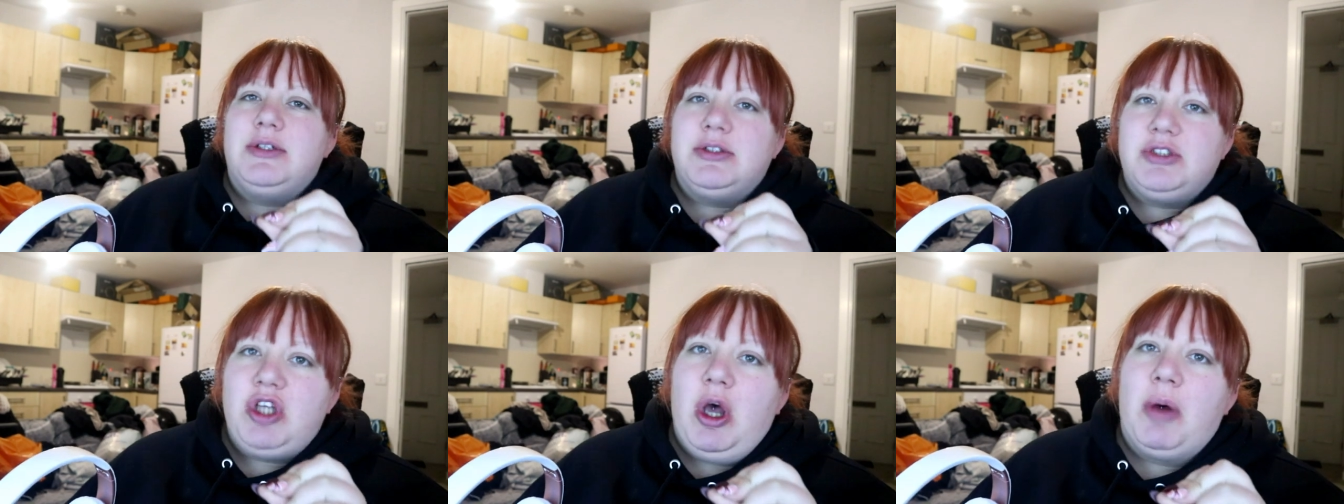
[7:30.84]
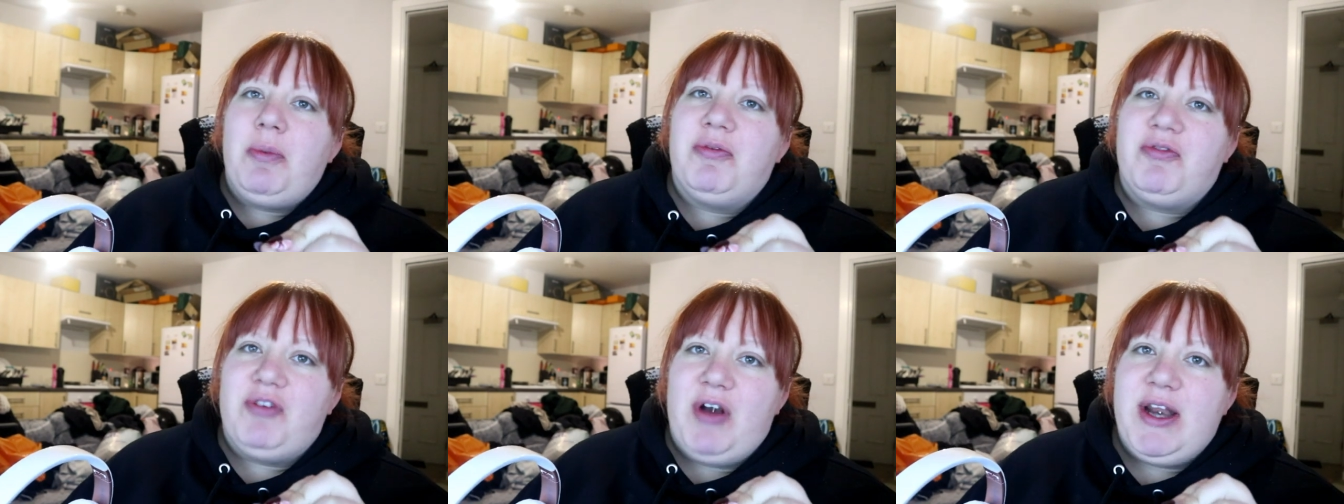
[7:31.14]

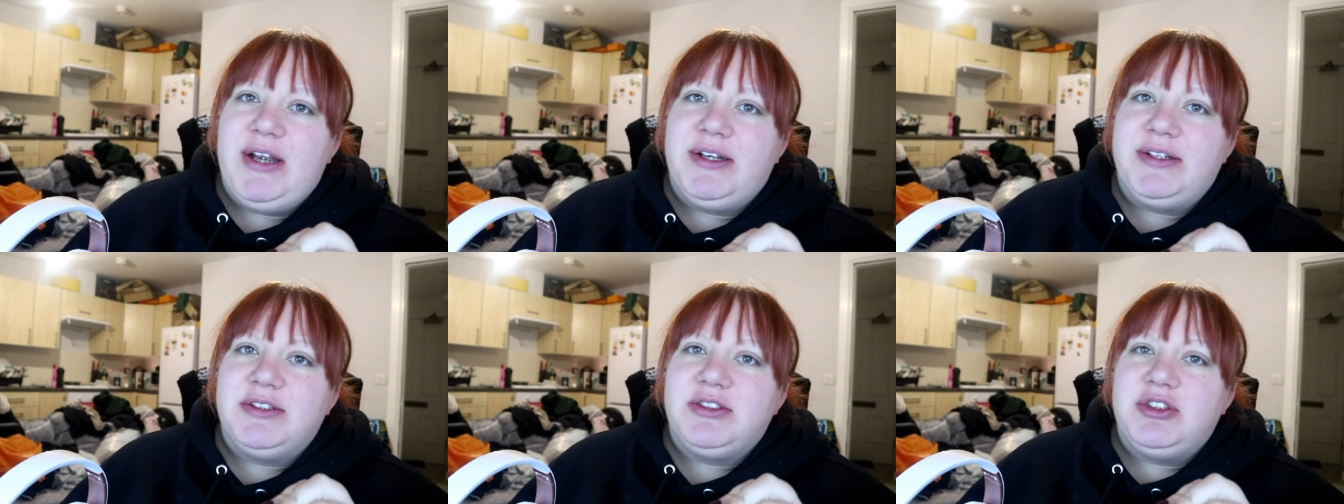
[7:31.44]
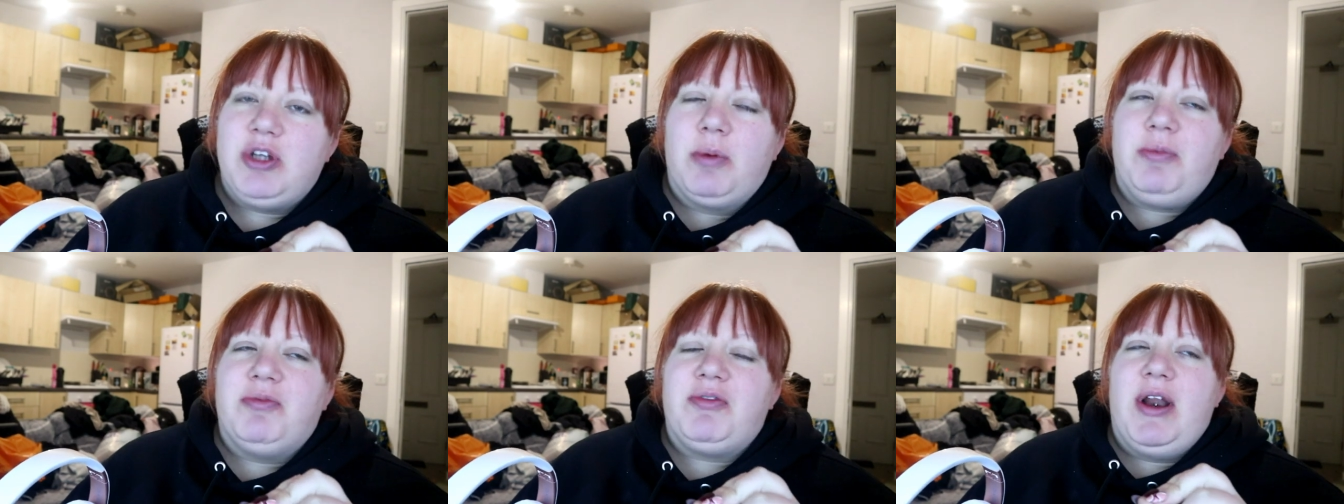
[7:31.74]
top friend,
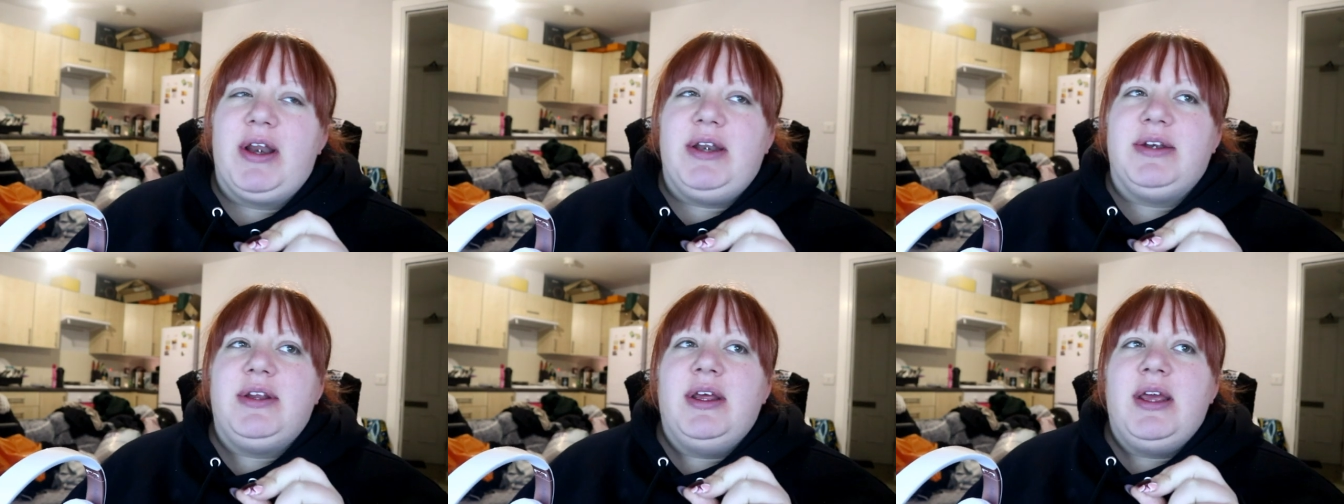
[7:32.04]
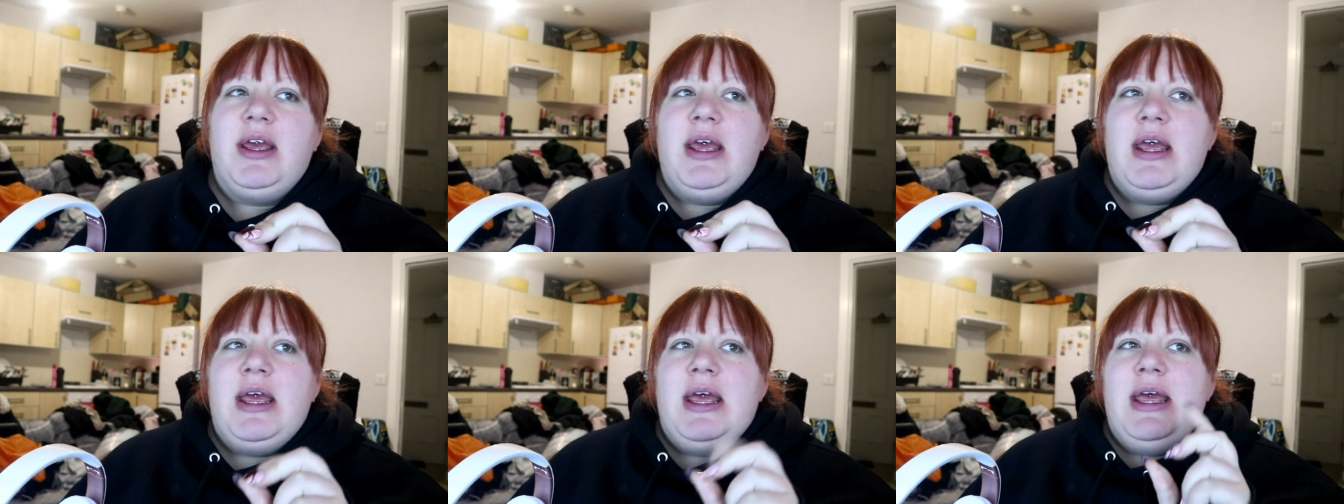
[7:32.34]
top friend.
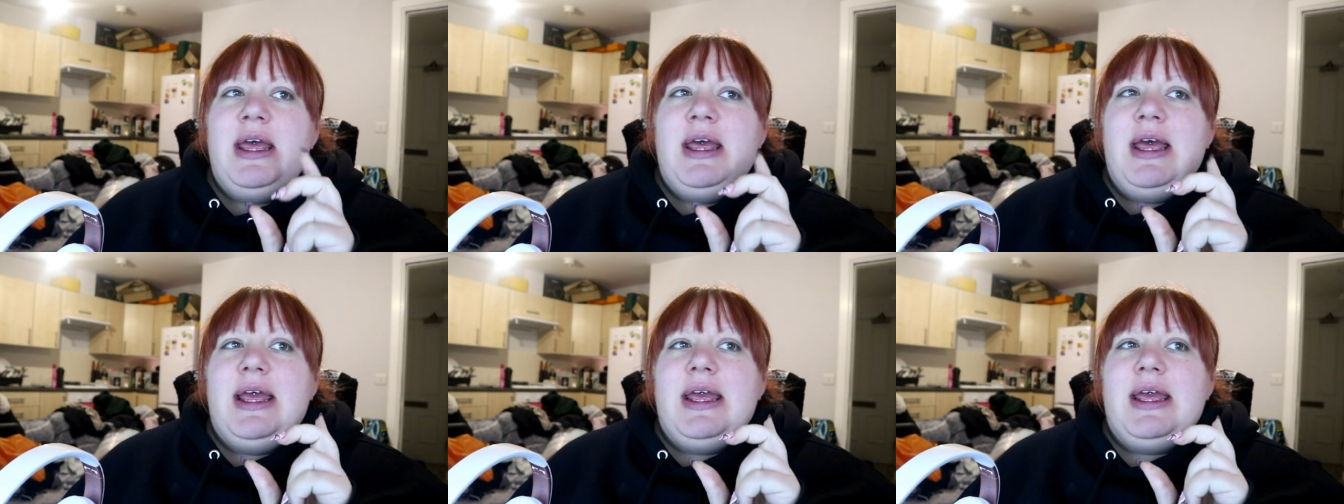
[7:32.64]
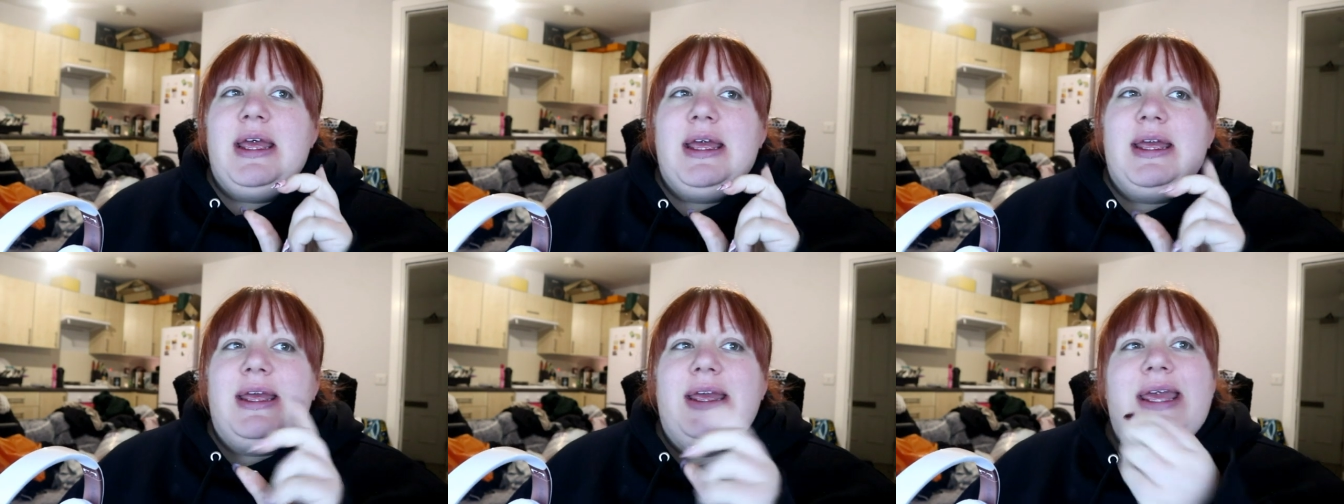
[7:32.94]

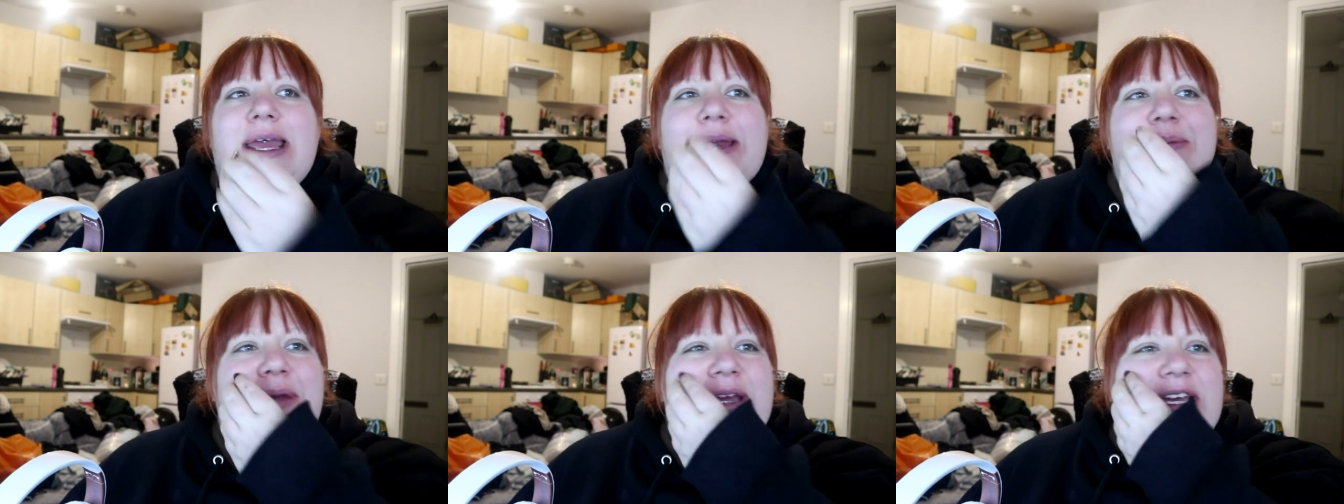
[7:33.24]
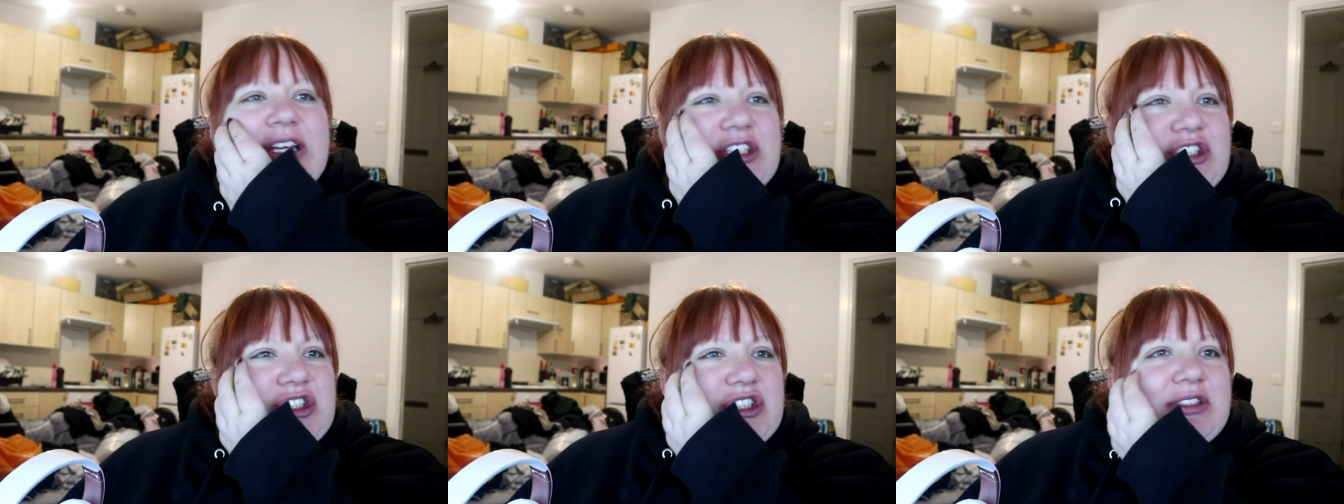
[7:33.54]

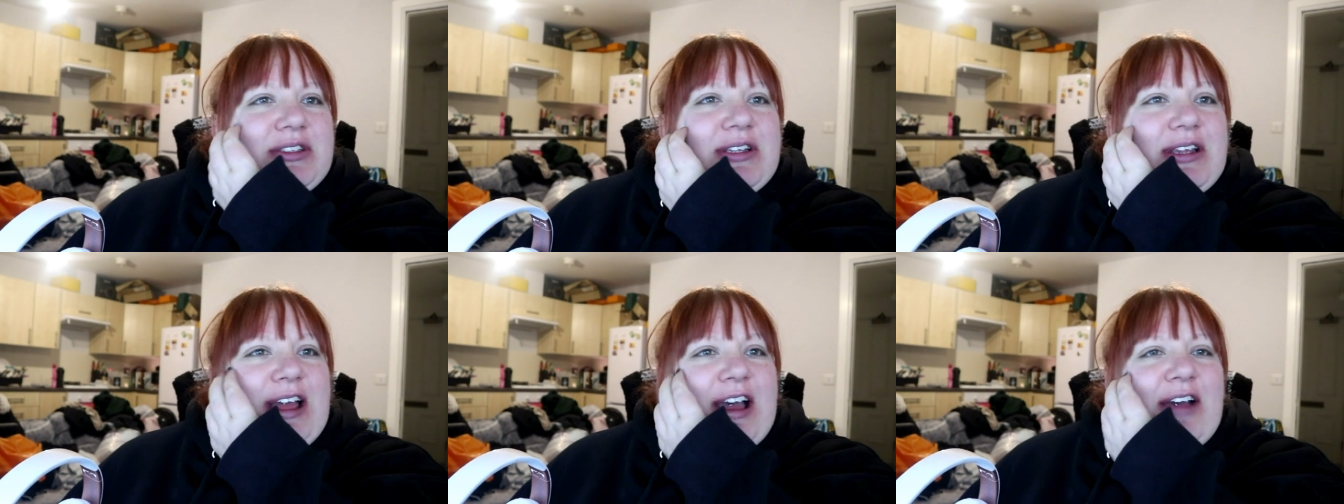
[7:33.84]
Haymitch,